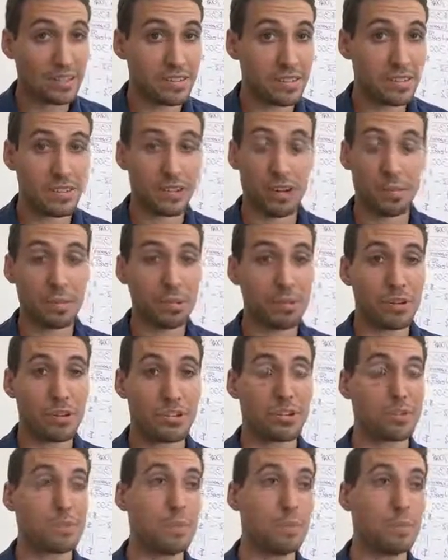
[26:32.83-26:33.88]
So don't be one of
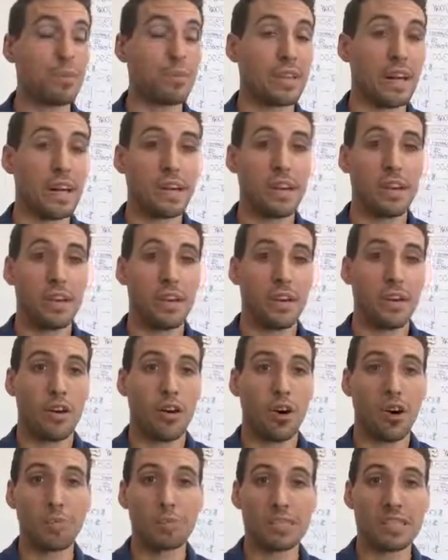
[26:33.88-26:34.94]
those people that
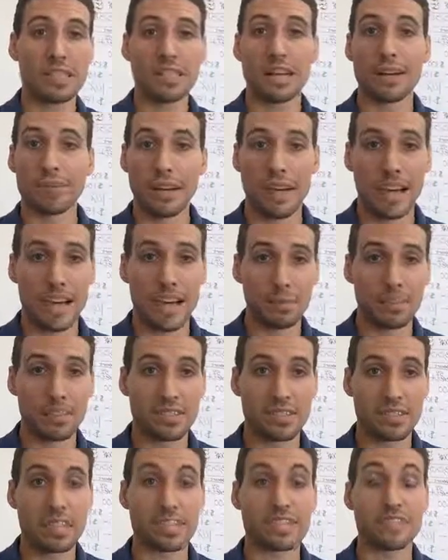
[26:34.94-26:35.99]
hopes it never
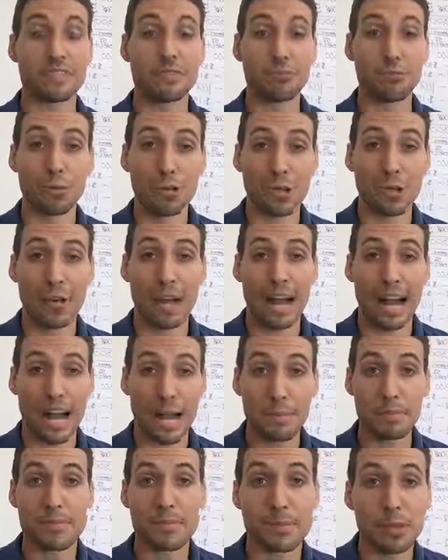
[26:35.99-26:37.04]
happens, because it will
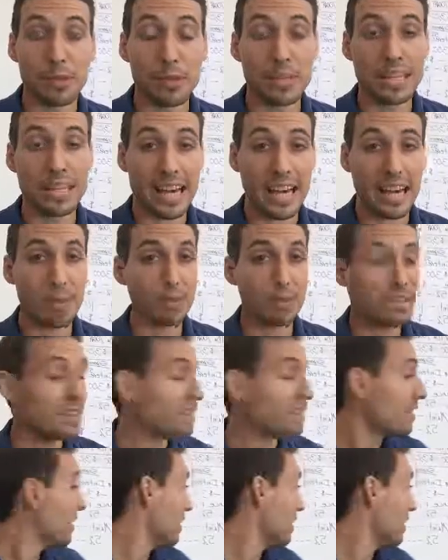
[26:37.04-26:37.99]
absolutely happen.